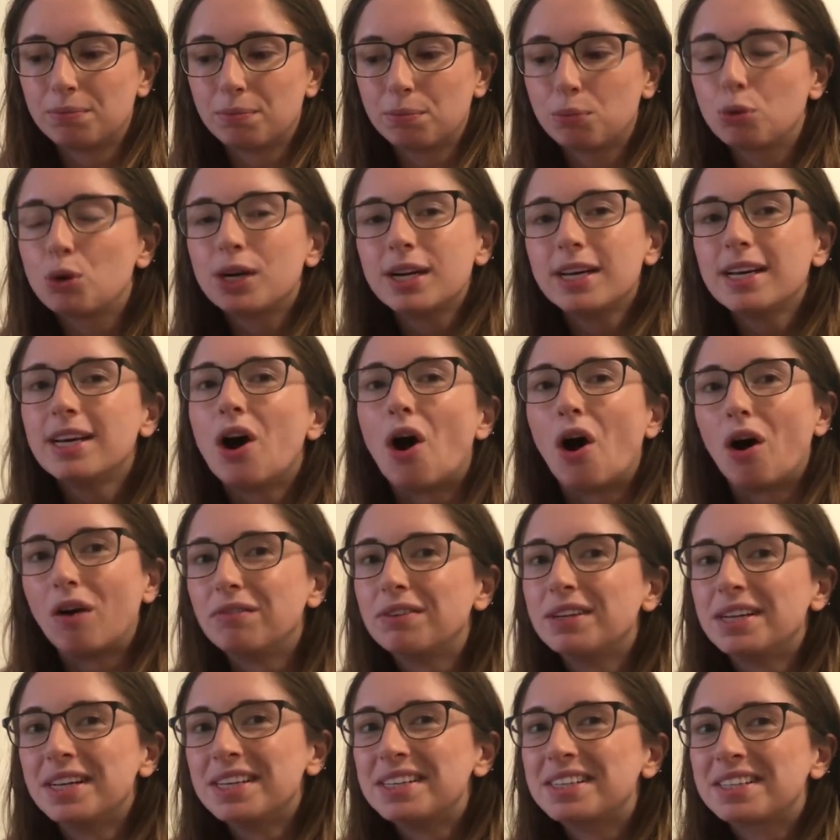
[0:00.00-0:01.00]
pretty
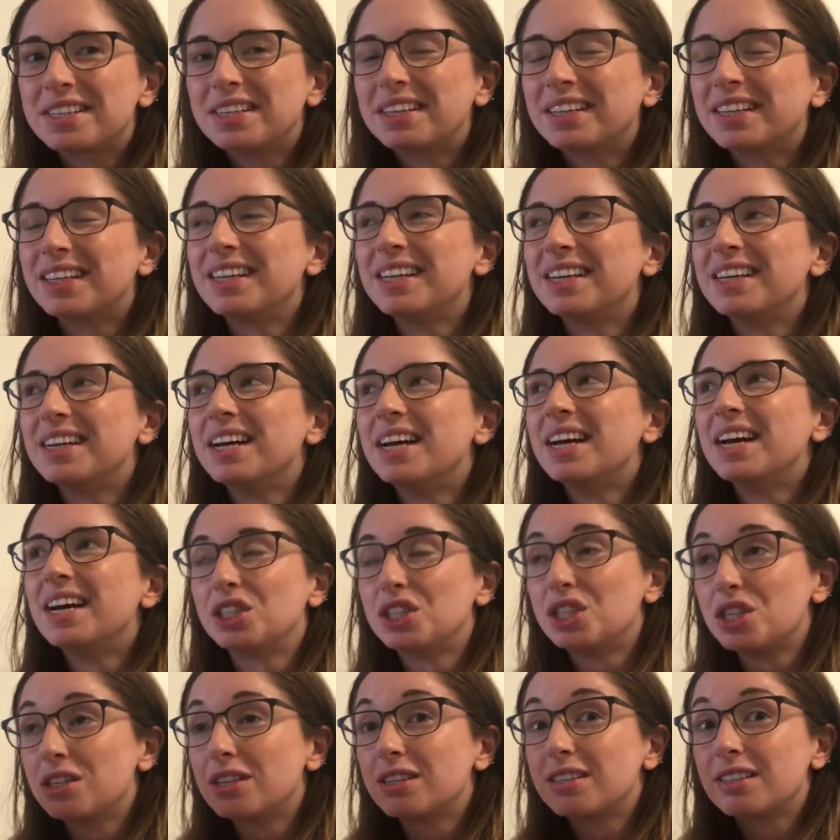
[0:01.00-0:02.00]
obviously
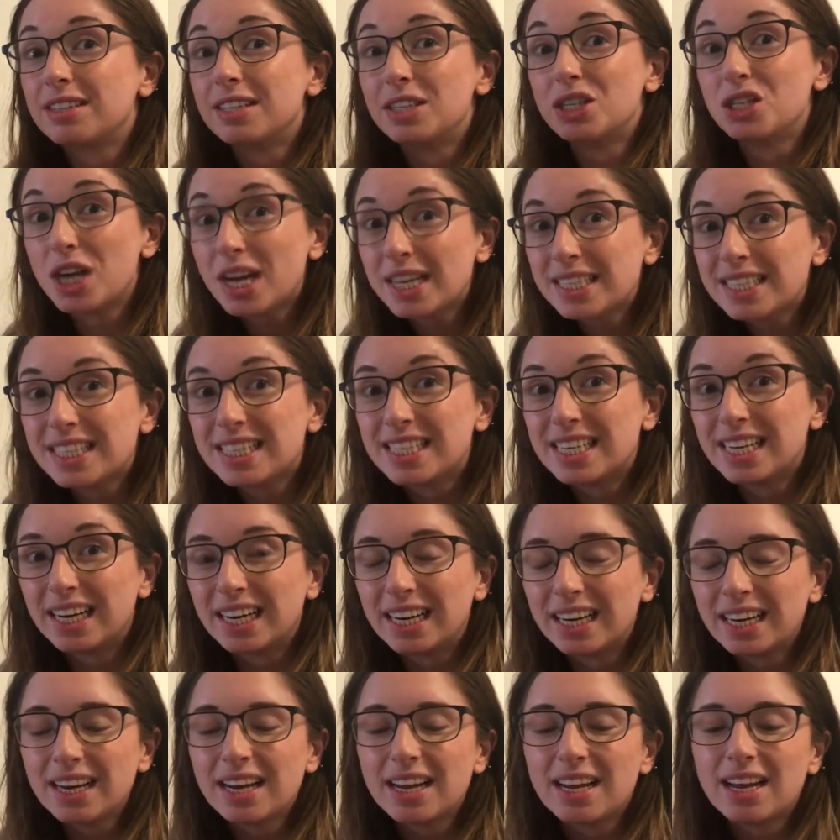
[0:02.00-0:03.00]

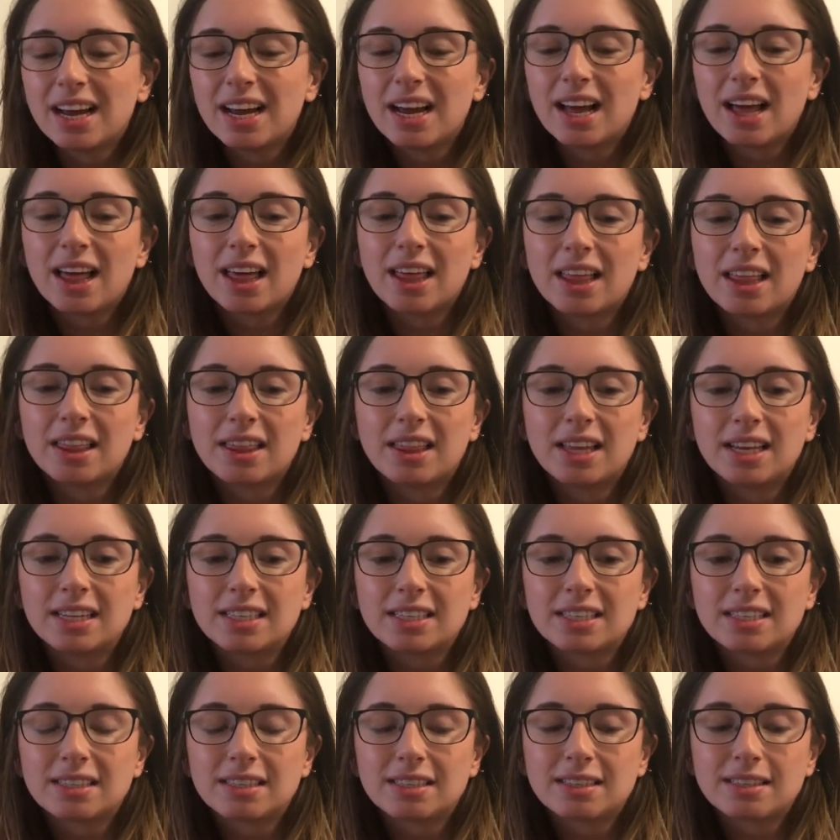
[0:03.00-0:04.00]
suggesting,
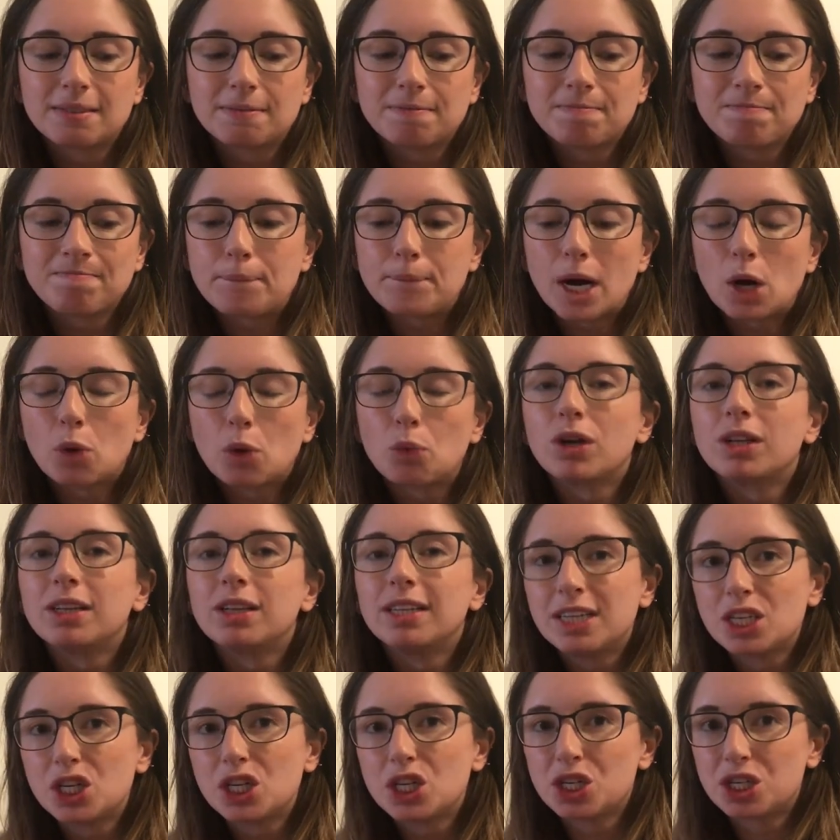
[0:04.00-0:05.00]
this
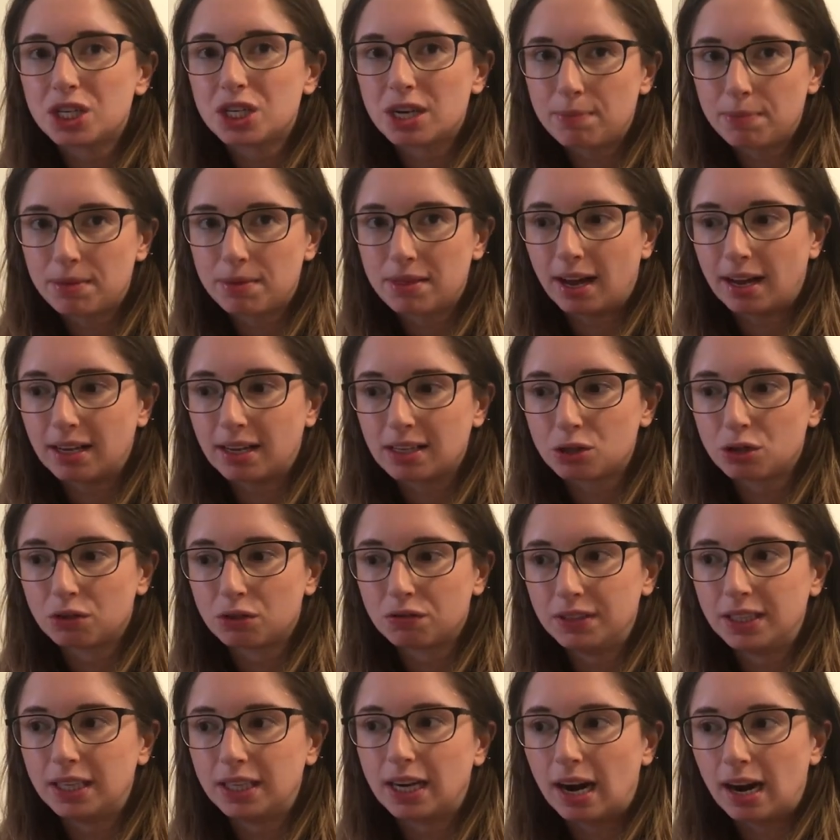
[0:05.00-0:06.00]
relationship that
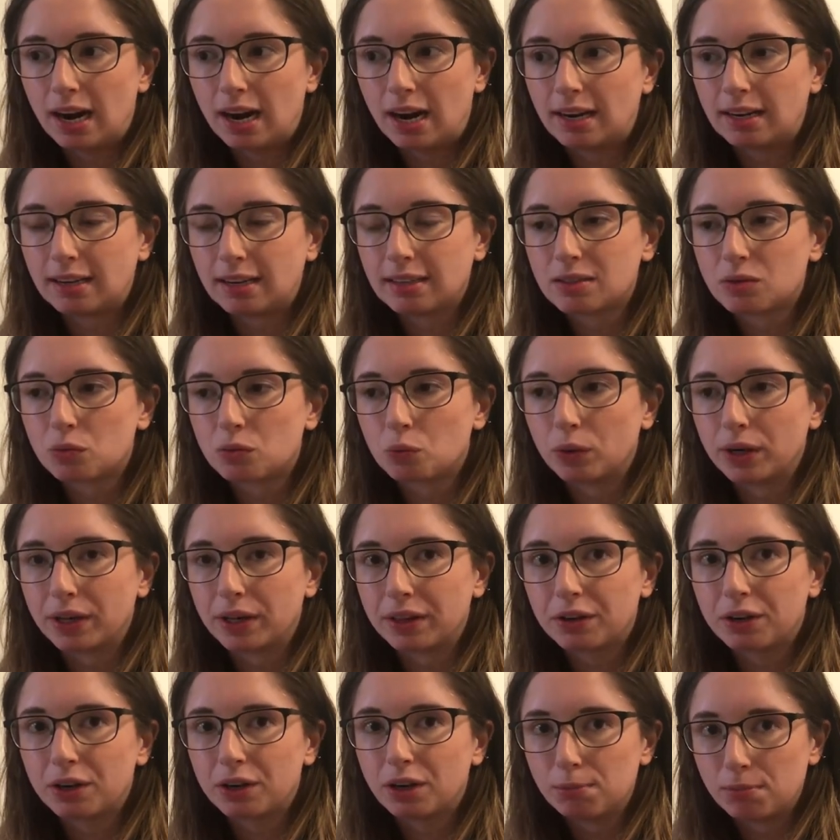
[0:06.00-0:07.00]
Sophia has
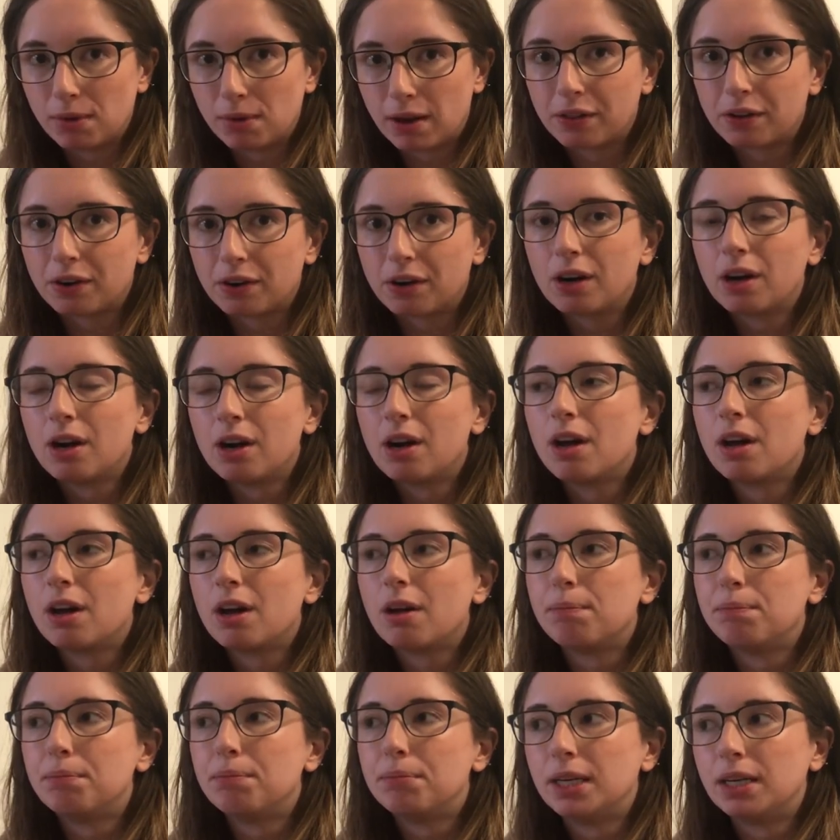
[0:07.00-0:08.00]
with her mother
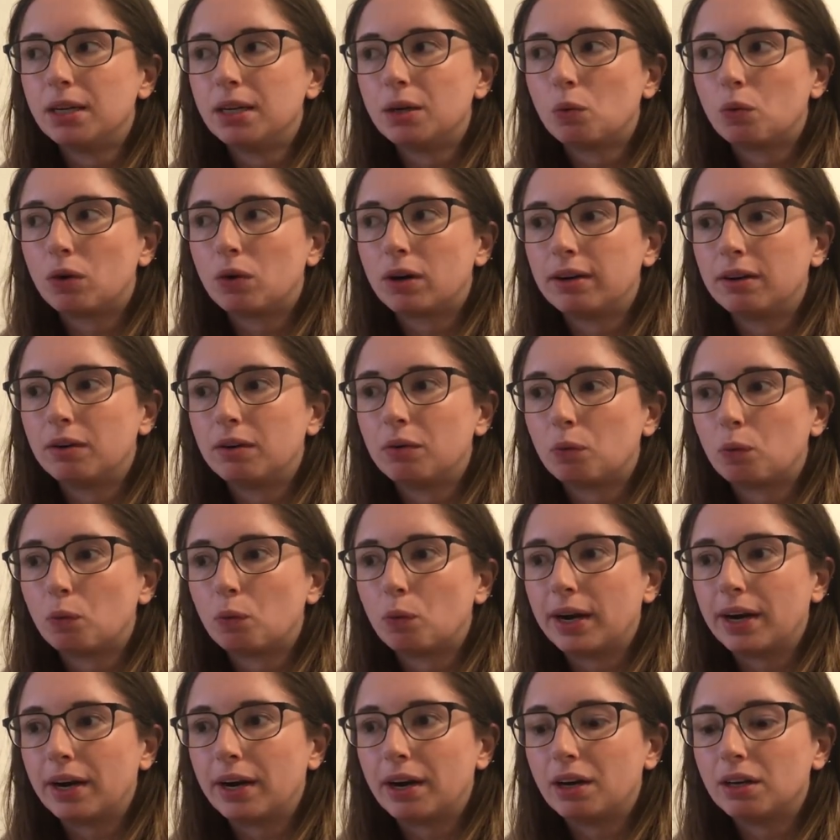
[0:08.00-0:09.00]
being one
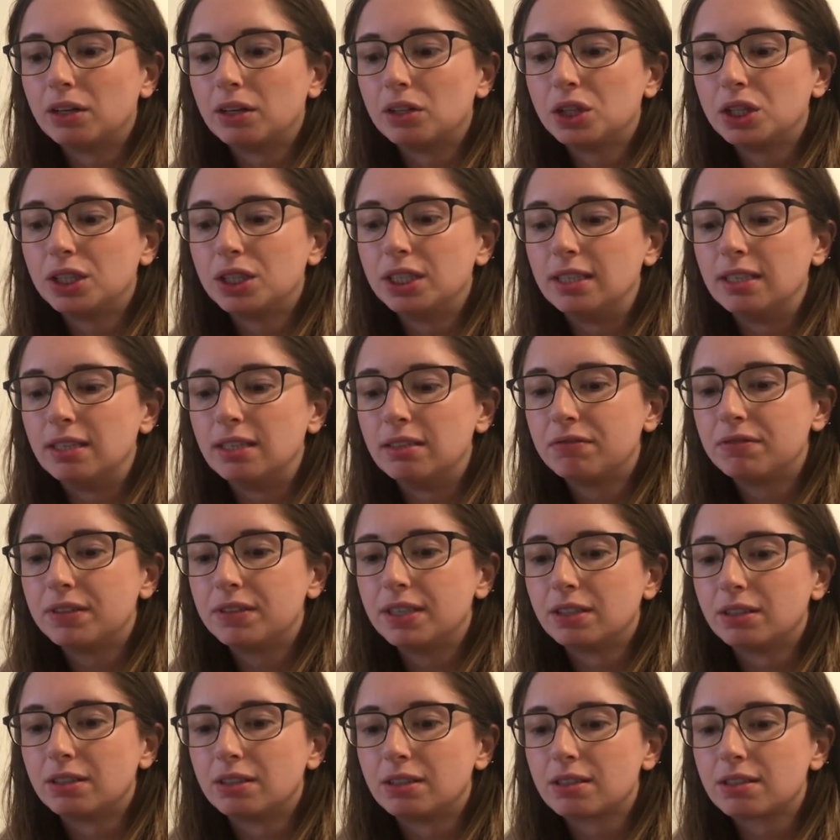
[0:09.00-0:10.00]
where she
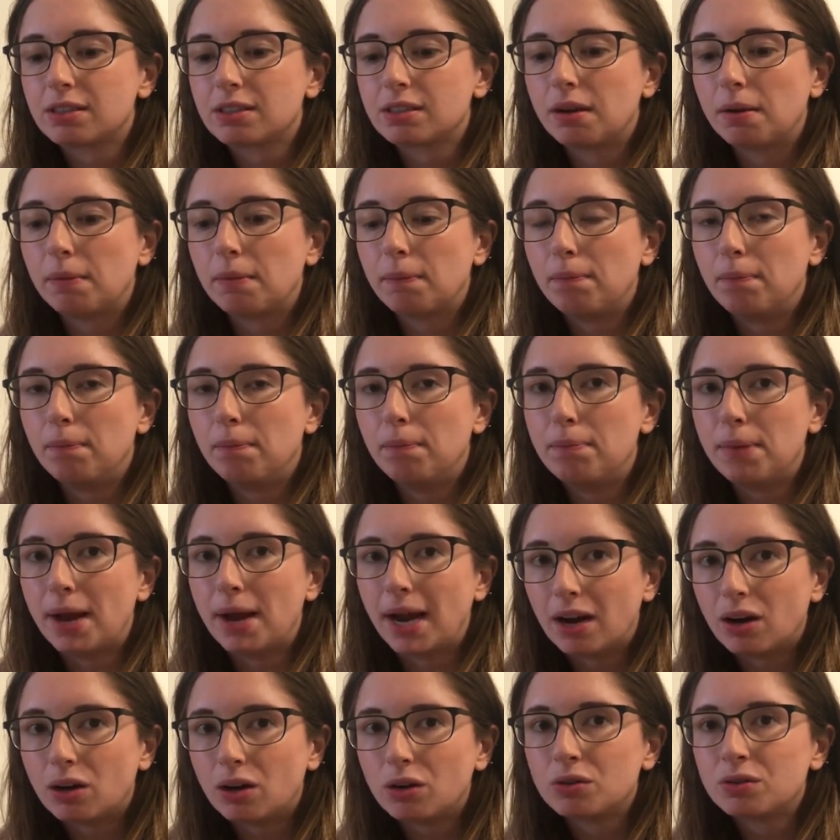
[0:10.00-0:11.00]
feels
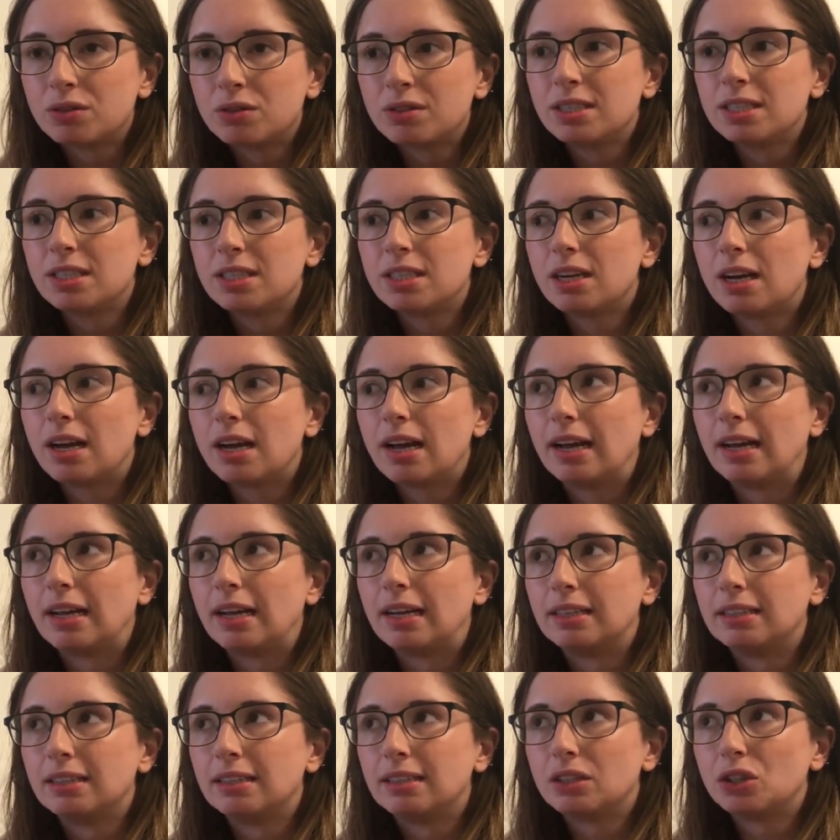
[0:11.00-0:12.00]
bound
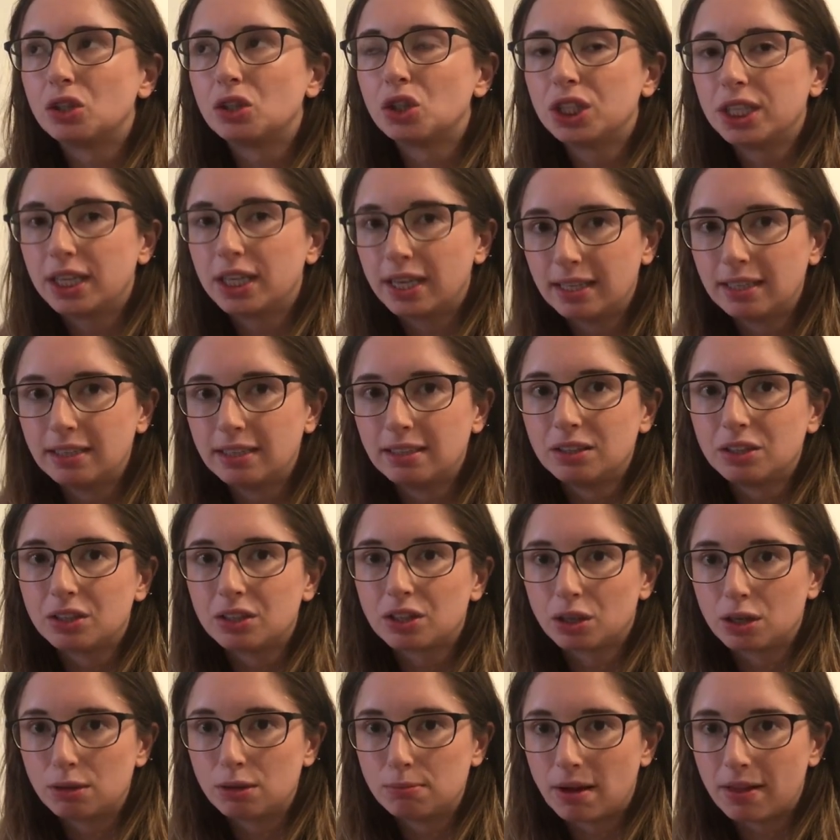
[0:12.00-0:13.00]
and chained to
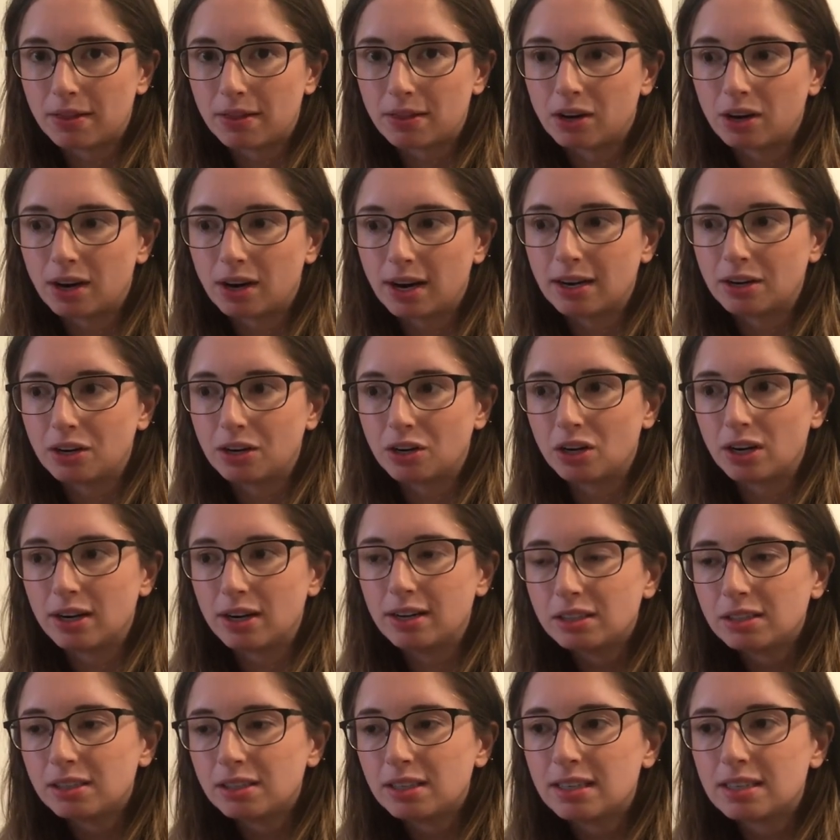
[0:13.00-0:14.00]
her mother and her
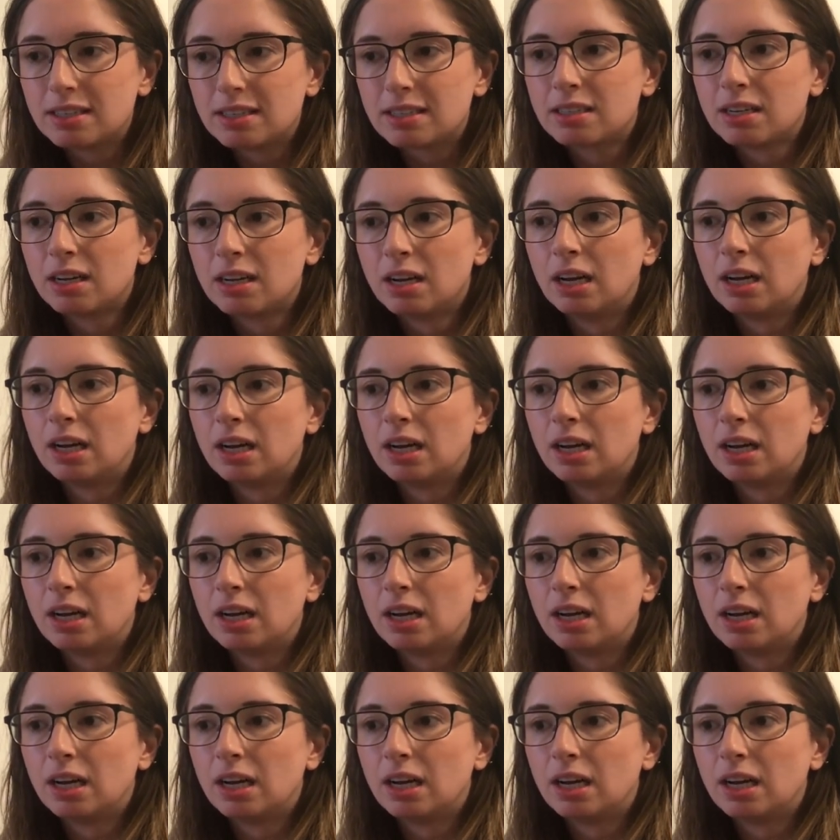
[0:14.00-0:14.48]
illness.